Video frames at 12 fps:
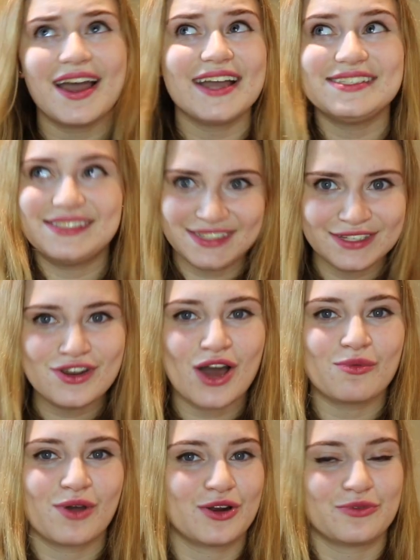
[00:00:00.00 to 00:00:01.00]
I did
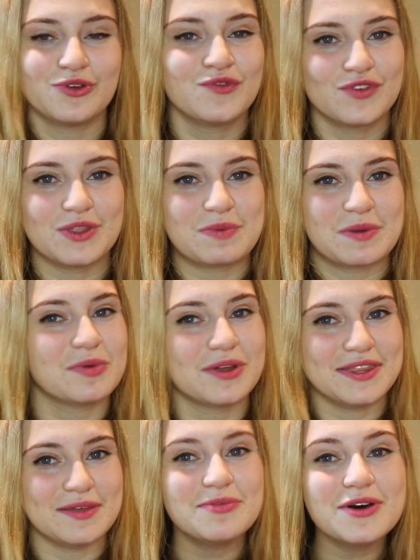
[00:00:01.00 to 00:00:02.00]
not want to root for the people
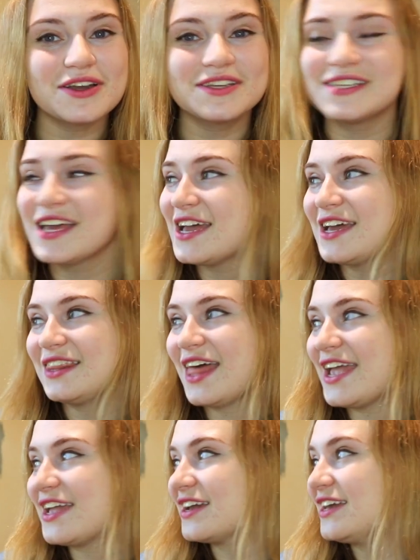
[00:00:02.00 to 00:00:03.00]
in the books.
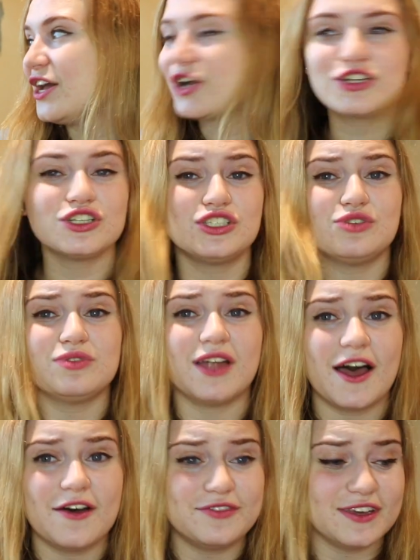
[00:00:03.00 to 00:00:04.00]
Like, characters you
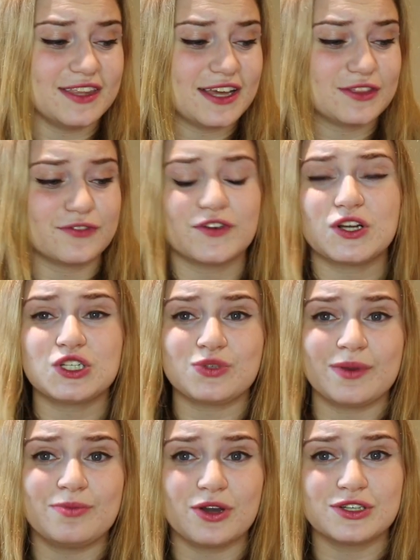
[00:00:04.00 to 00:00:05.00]
loved in, like, the first
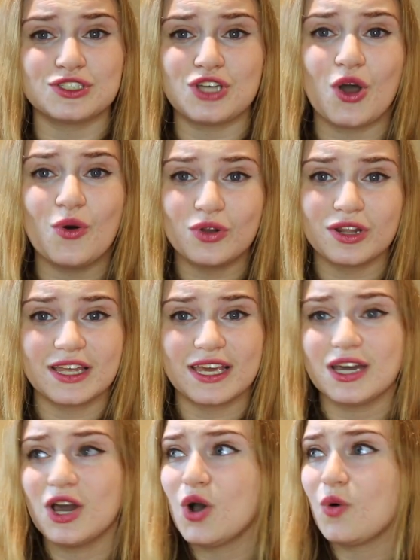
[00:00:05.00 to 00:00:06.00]
three books
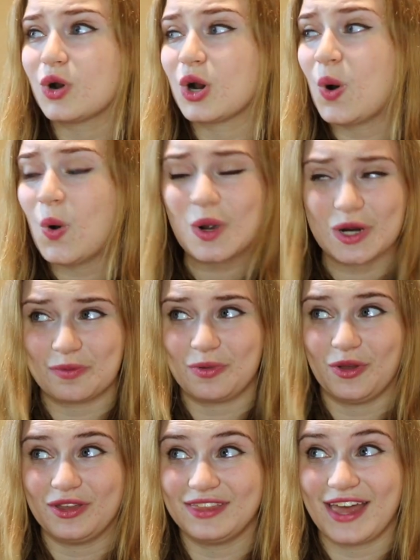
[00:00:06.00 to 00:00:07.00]
totally were
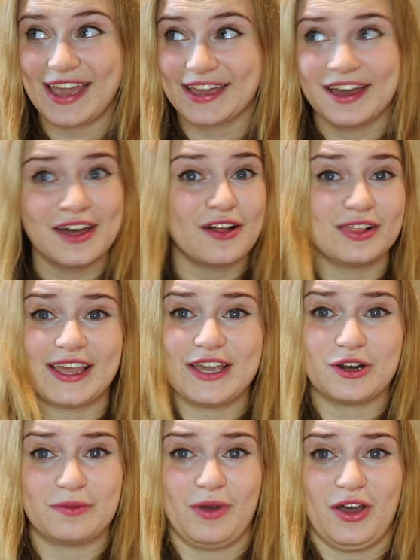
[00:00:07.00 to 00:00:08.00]
horrible in, like,
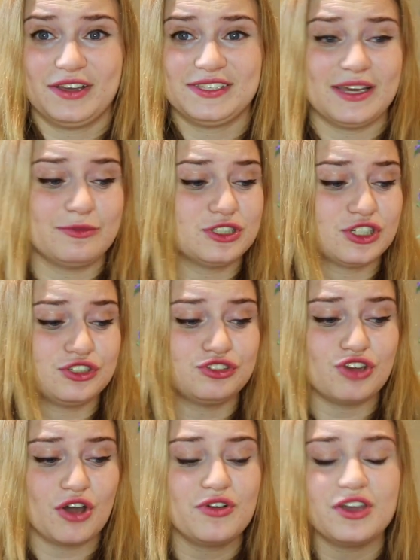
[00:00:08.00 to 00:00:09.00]
later books. It was
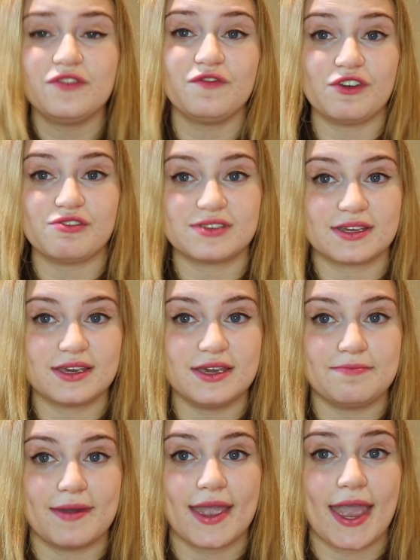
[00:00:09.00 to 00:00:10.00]
just so confusing
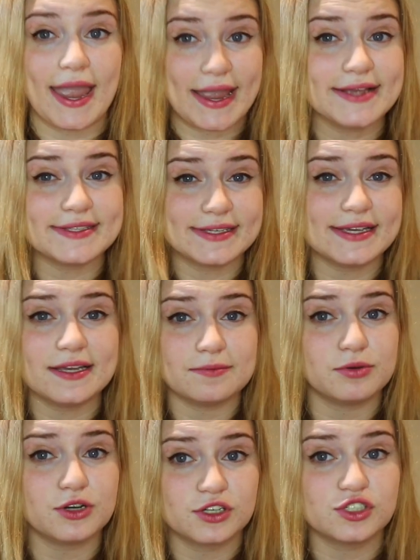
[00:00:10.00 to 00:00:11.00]
keeping
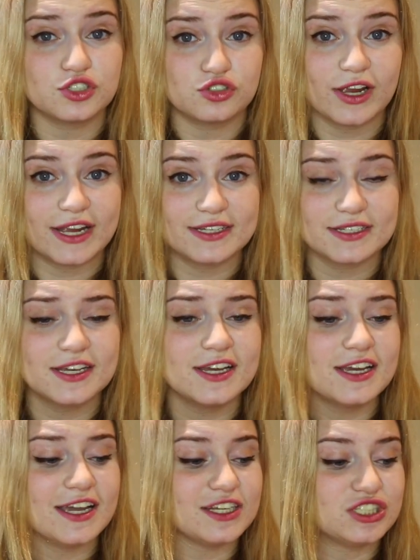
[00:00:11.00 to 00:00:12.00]
18 books straight
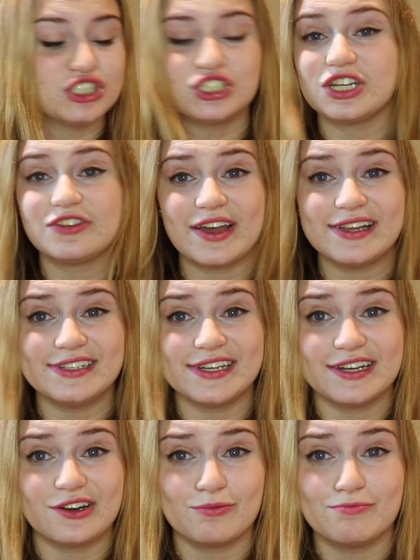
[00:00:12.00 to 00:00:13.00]
it should have
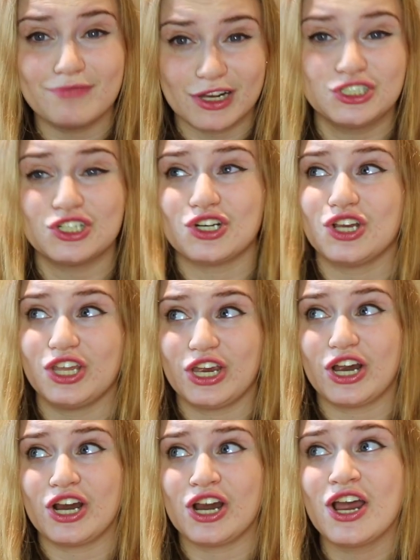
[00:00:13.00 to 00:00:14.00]
ended much
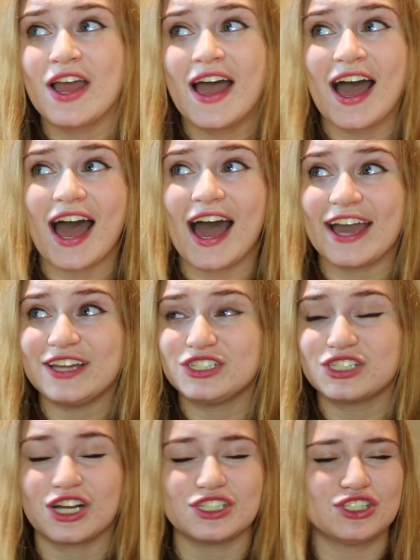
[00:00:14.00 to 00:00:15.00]
earlier. I
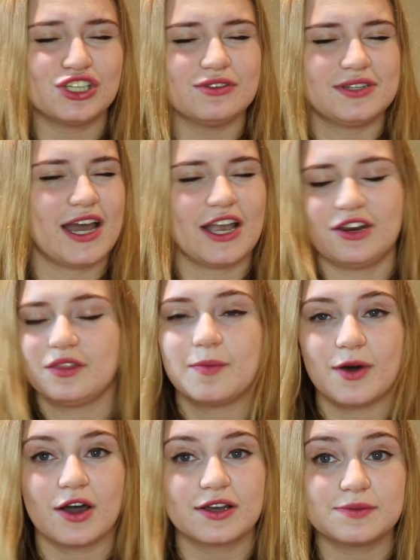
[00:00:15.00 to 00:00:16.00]
just got so tired of the
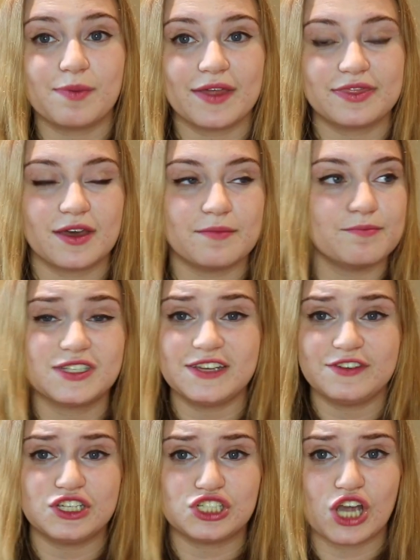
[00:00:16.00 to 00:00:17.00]
books, but the
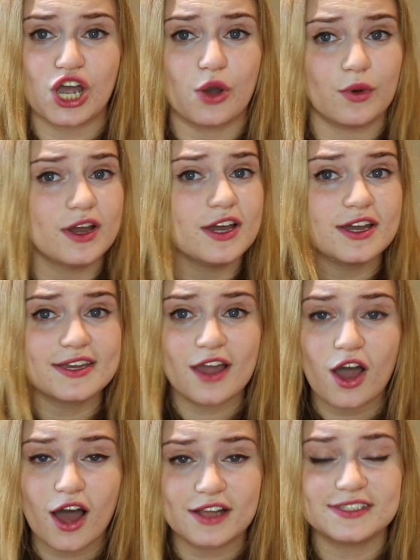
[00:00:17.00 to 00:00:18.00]
TV show
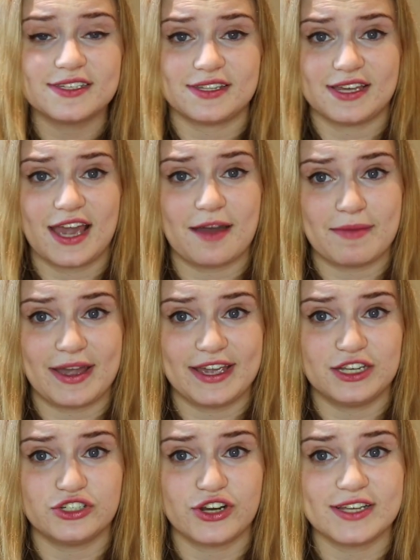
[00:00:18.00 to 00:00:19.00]
constantly kept my
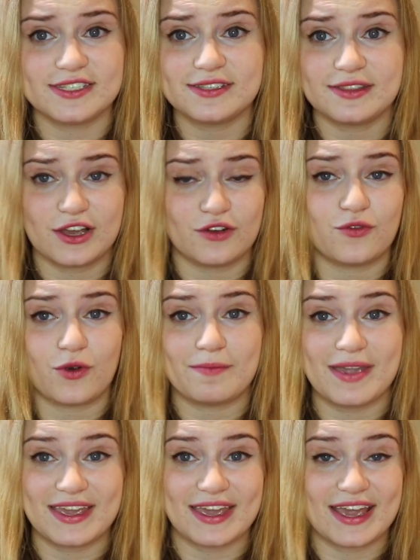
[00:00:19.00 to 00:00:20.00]
interest, therefore
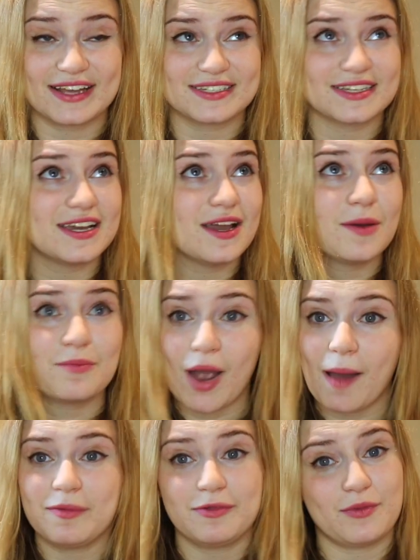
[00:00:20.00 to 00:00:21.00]
making it
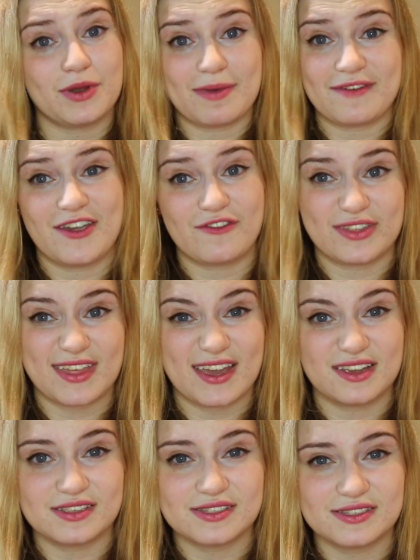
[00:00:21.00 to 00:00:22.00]
probably one of my favorite
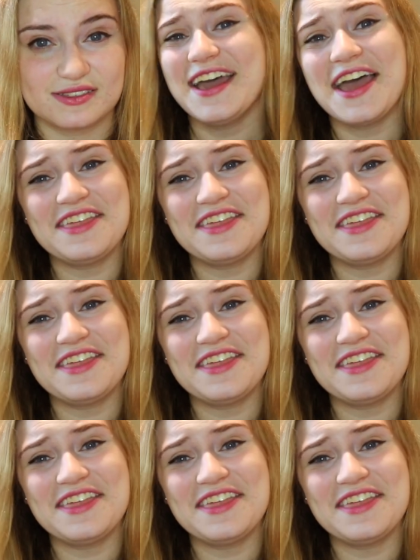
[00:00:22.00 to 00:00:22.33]
things.